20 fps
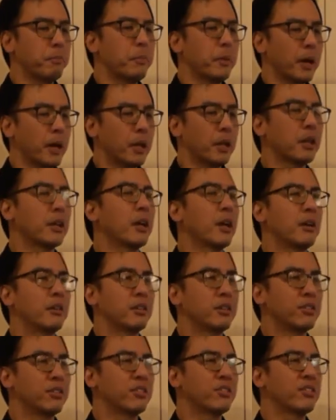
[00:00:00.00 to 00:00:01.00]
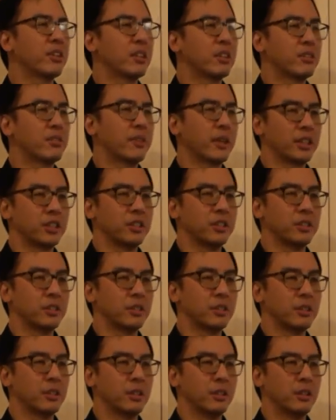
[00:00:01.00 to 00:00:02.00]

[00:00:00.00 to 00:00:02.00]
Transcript: had Kara's satisfaction.